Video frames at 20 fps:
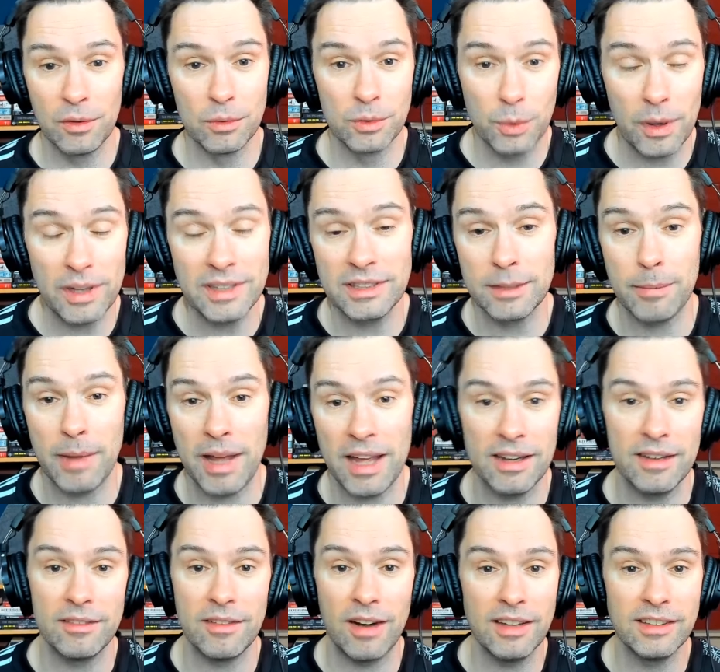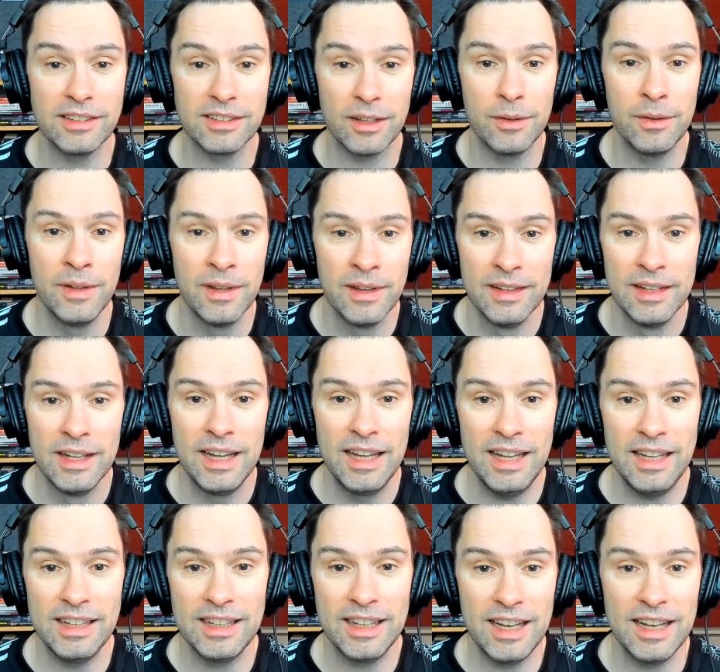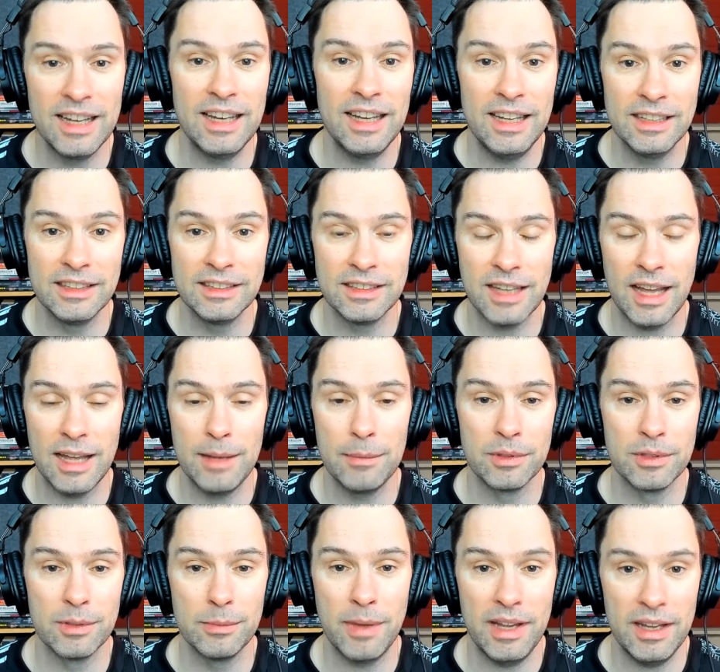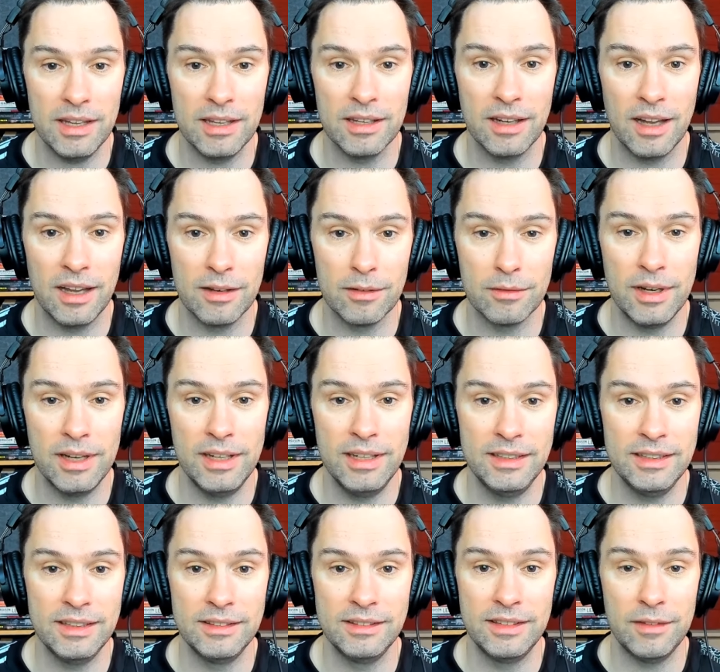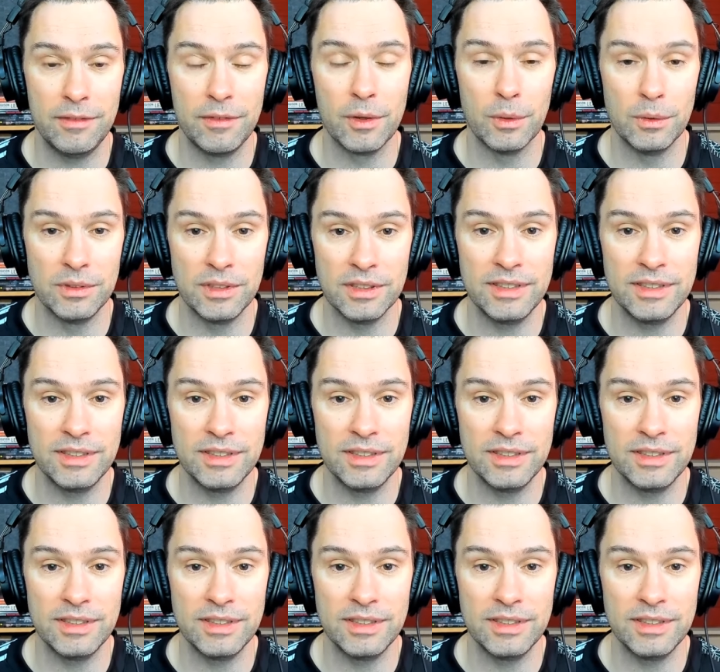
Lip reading: thought twice about it, right? So he clearly is able to make like really difficult